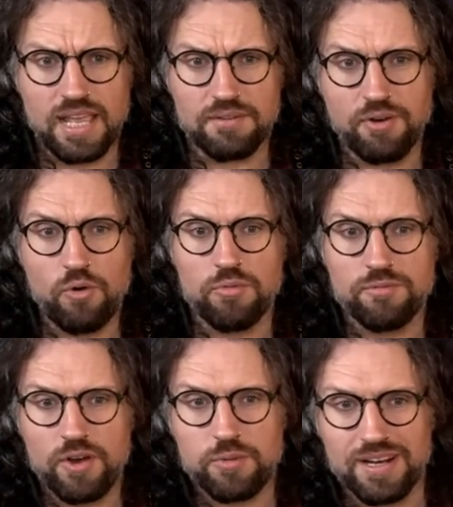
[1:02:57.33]
If, oh,
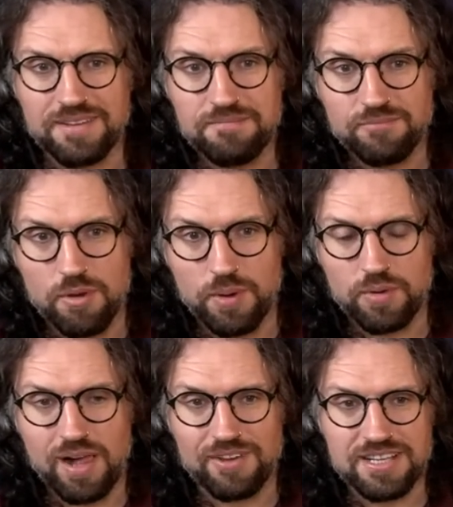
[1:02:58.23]
very quickly,
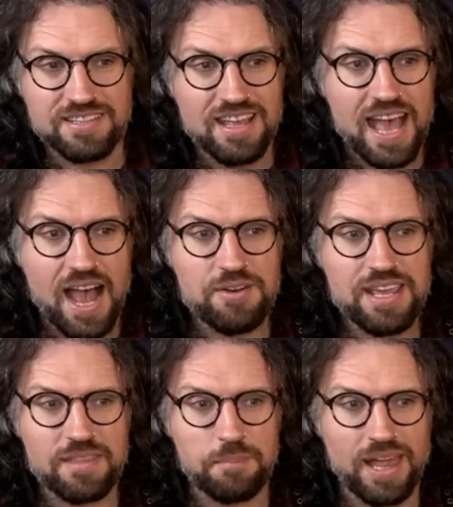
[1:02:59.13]
Roberto Alves, how do
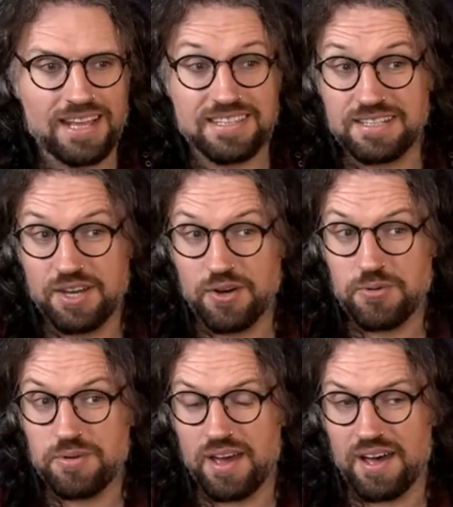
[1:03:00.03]
you get the plexi
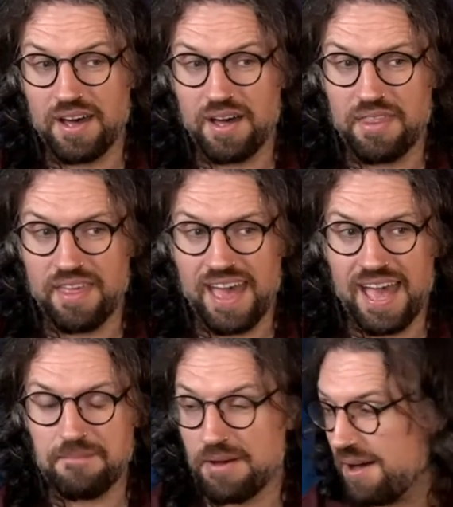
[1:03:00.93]
tone uh,
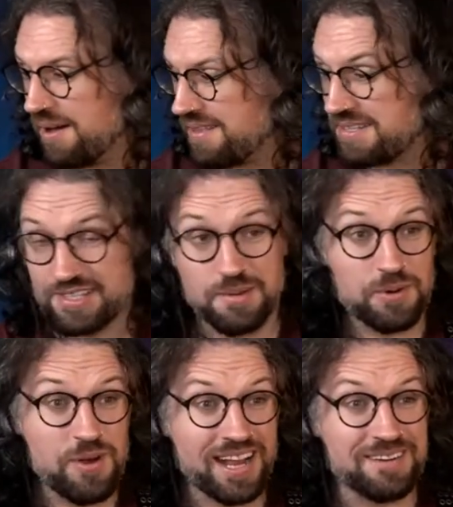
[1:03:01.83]
there? Uh, it's a
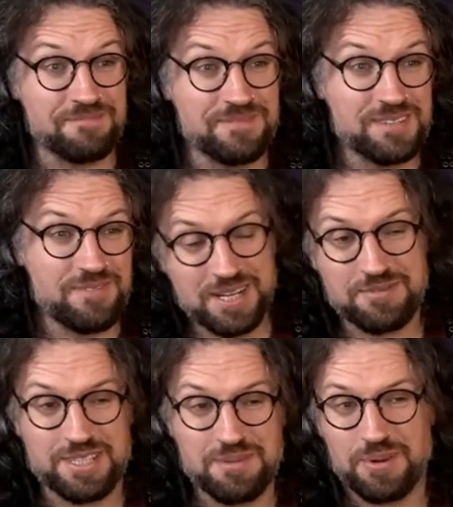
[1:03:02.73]
Super Kraken. It's a
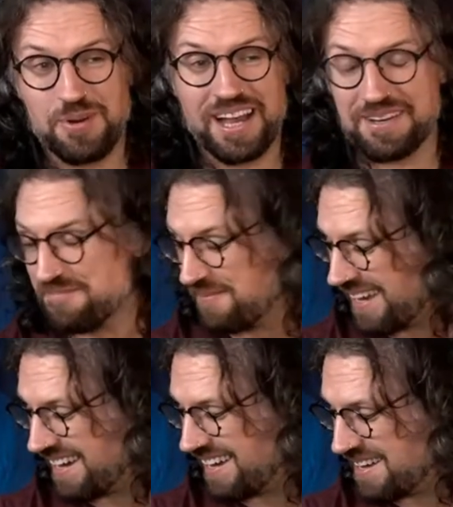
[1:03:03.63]
Victory Super Kraken,
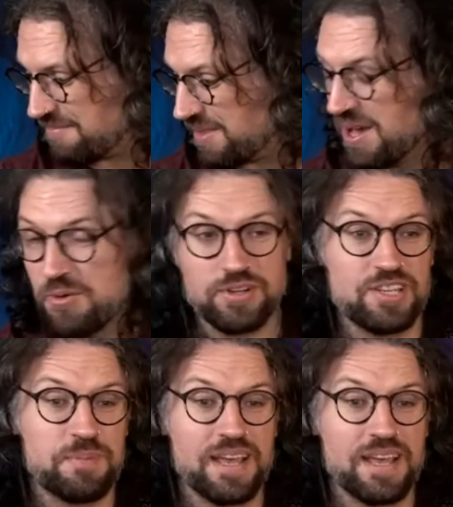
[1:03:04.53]
um, which is